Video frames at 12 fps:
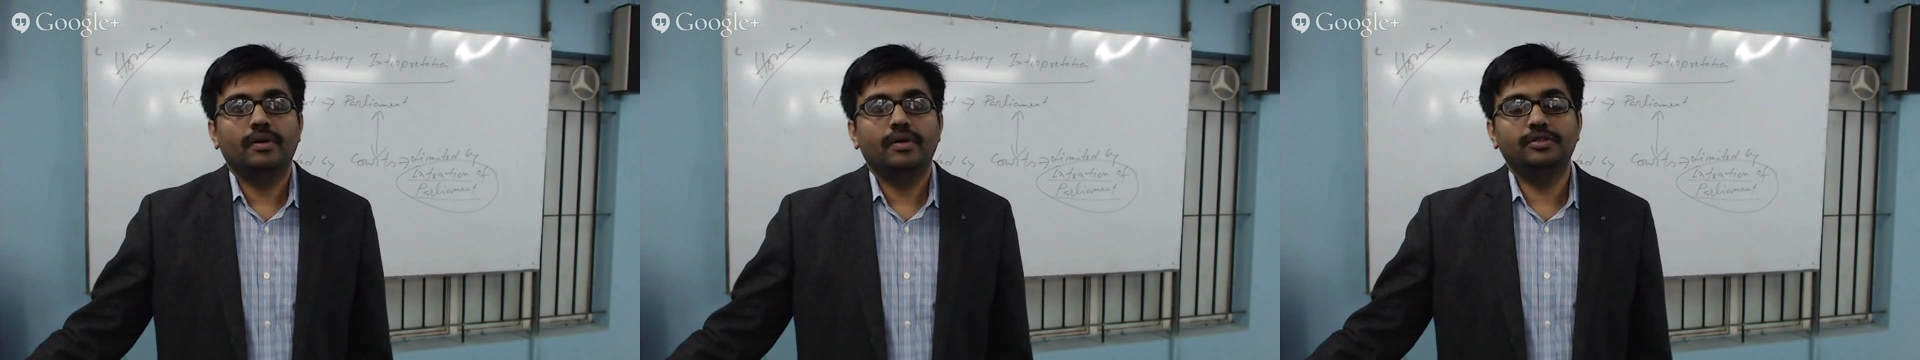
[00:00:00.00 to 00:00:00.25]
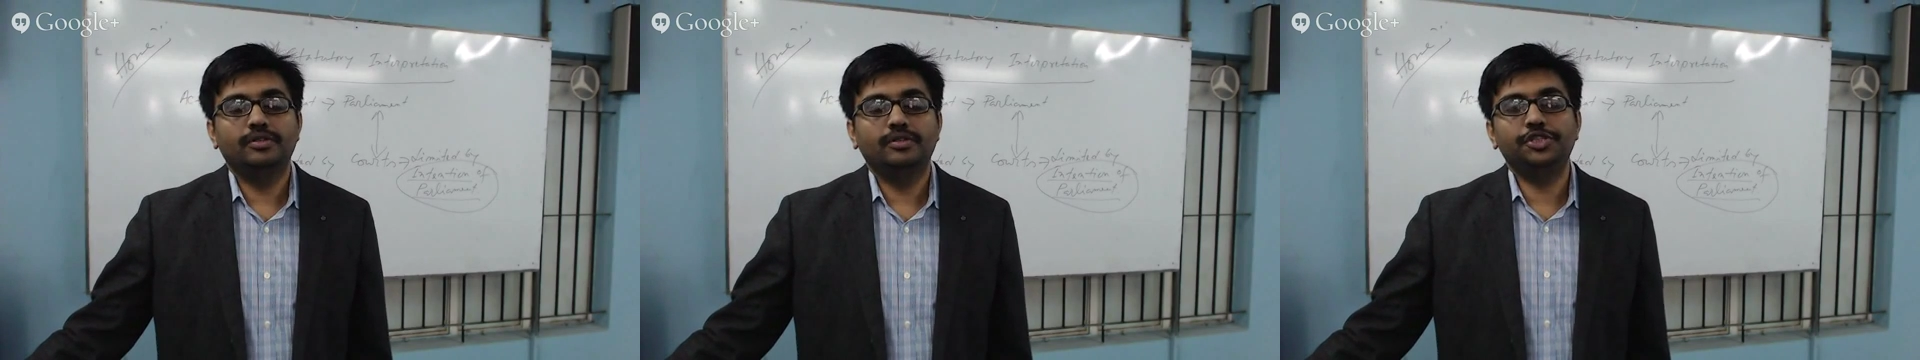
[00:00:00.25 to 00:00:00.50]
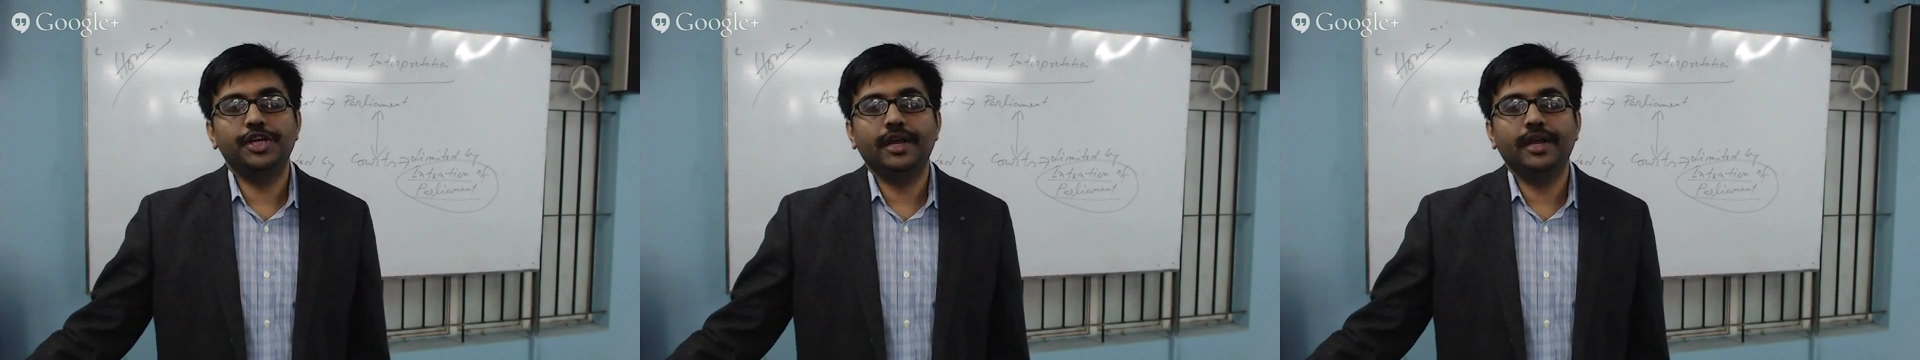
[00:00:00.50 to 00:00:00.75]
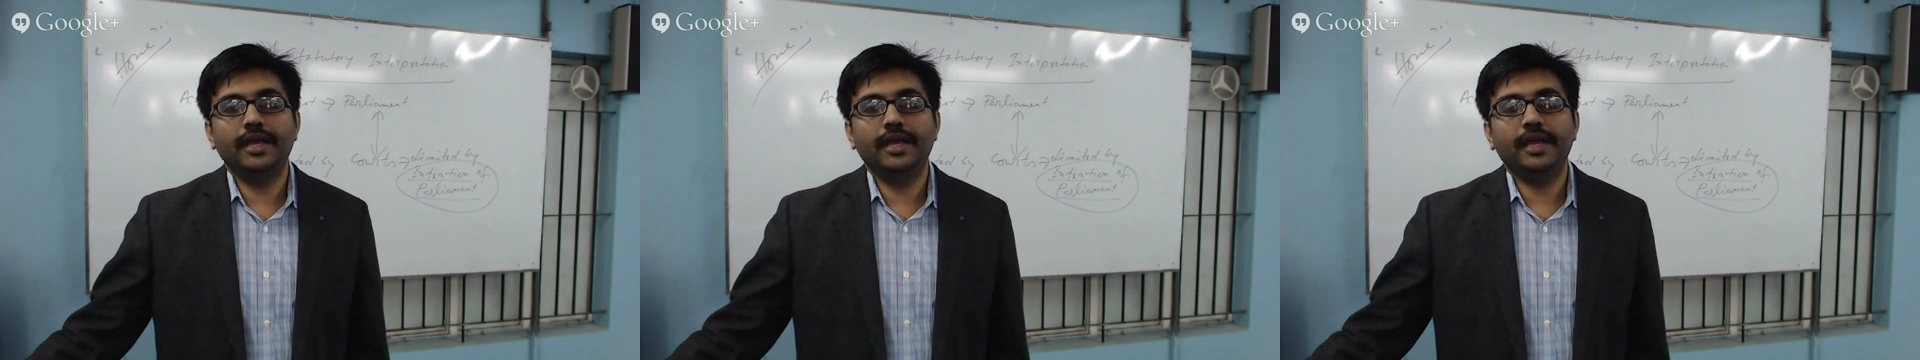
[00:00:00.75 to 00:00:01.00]
the
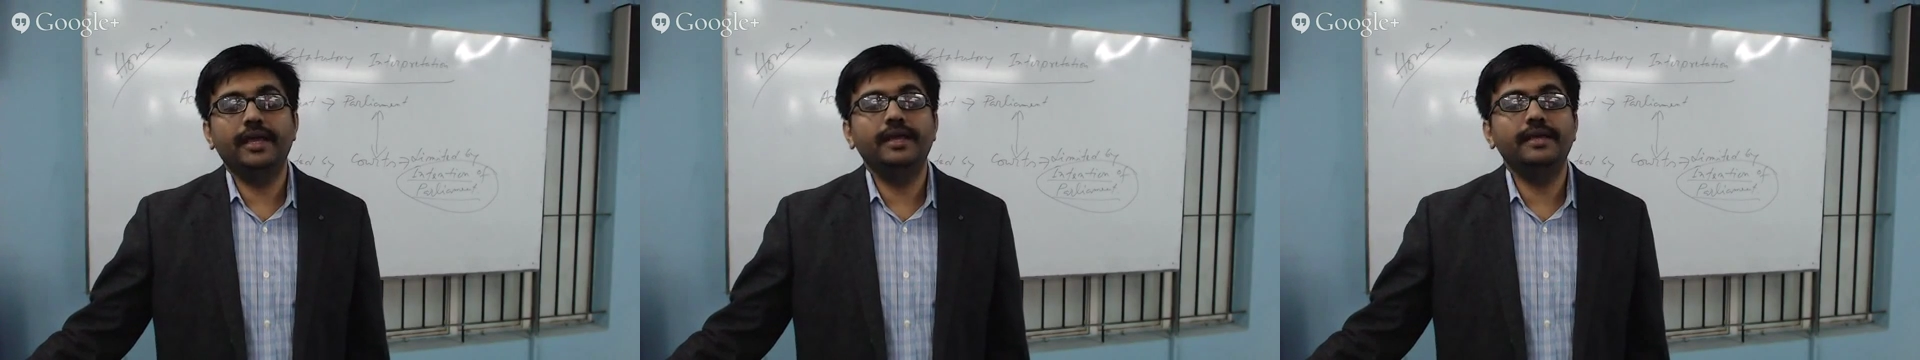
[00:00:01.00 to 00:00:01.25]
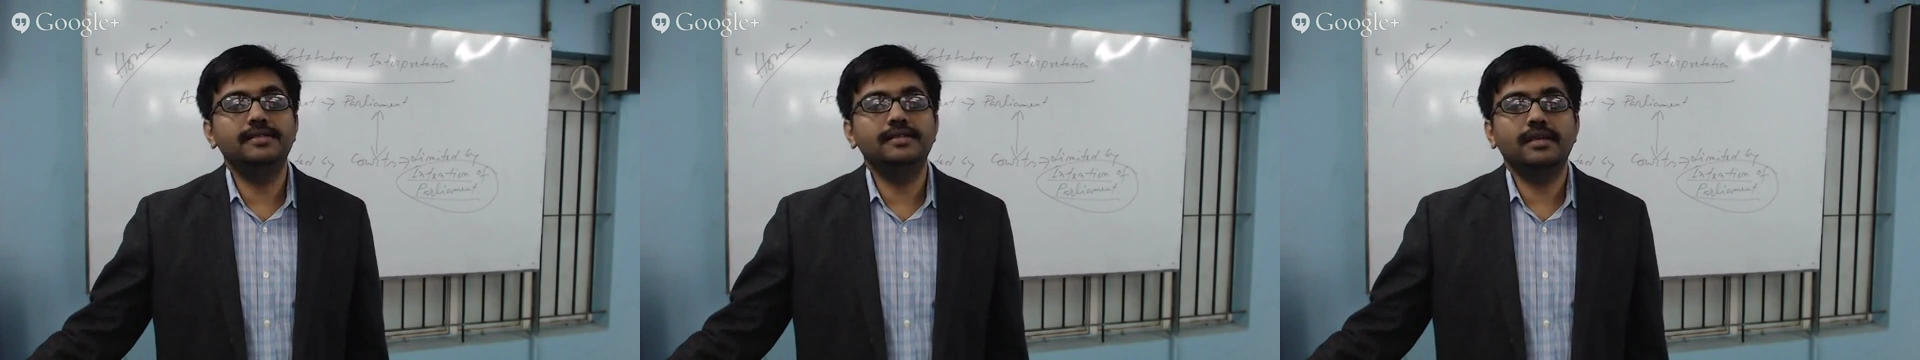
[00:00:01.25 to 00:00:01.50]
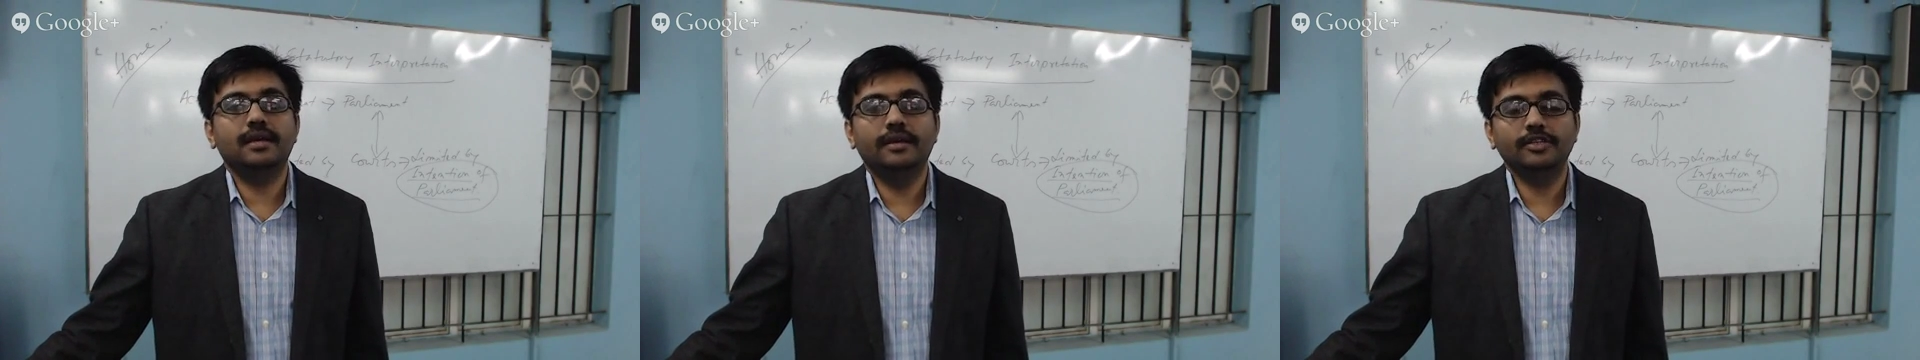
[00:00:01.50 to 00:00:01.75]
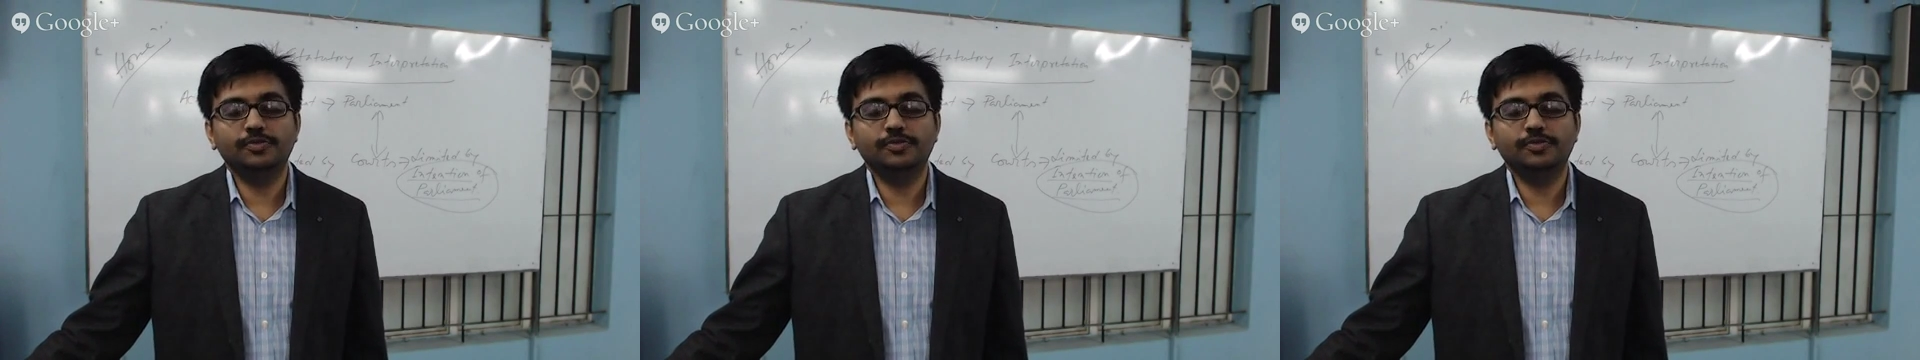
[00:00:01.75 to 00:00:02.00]
judiciary is
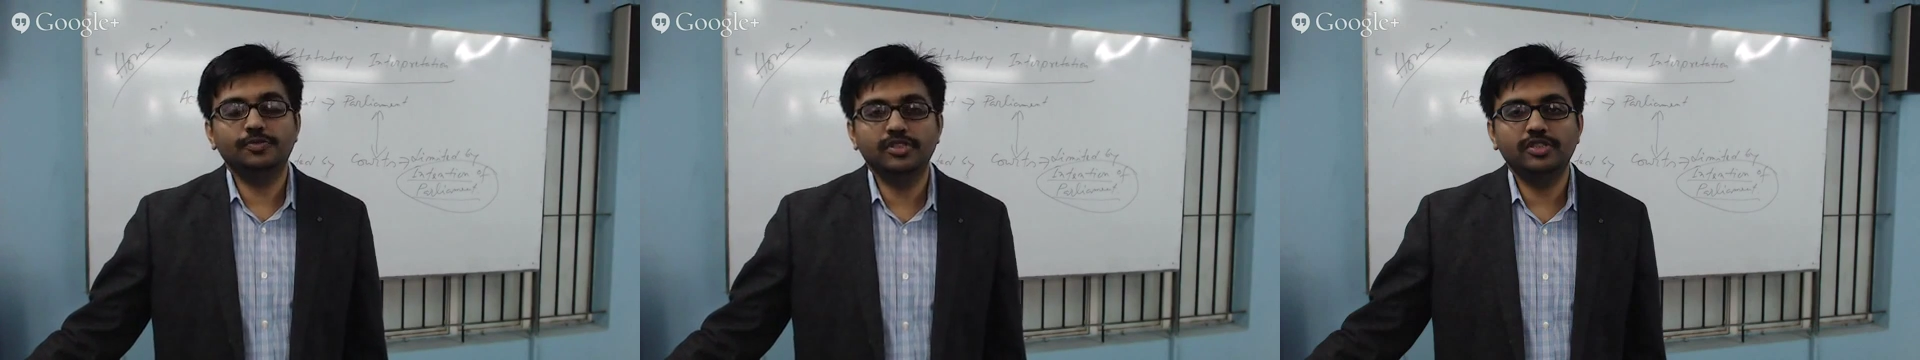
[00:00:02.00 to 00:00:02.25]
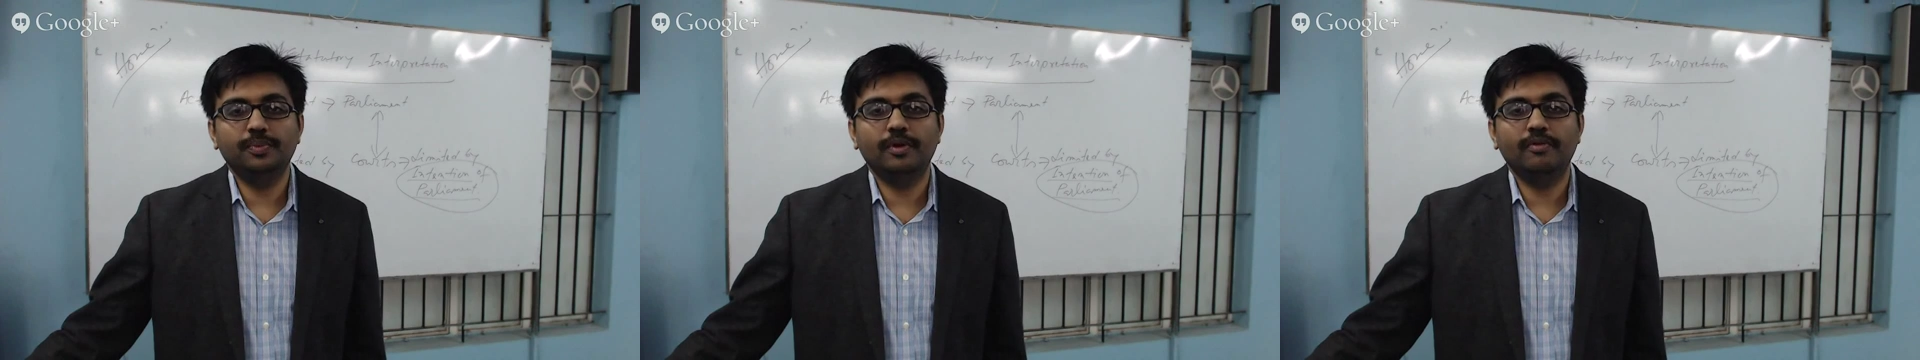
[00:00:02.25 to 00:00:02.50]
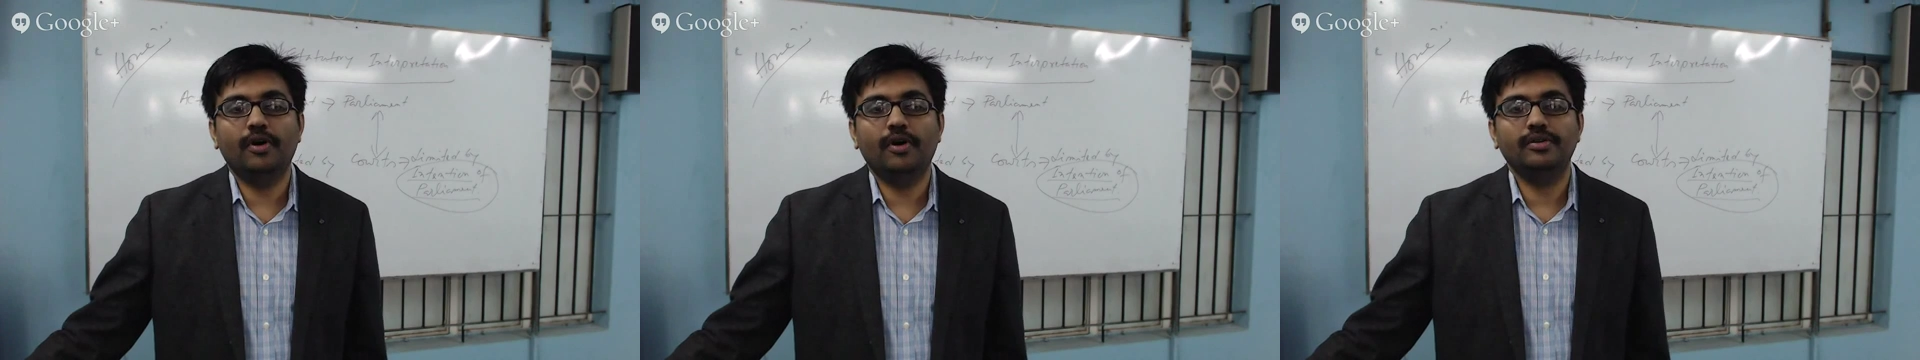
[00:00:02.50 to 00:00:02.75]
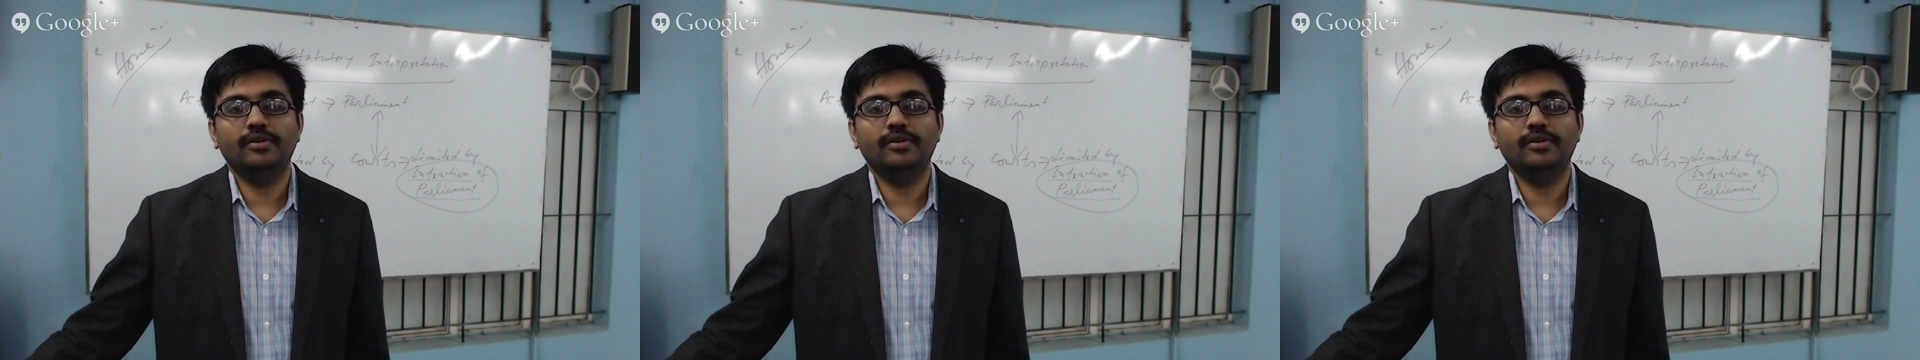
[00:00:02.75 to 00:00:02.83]
responsible for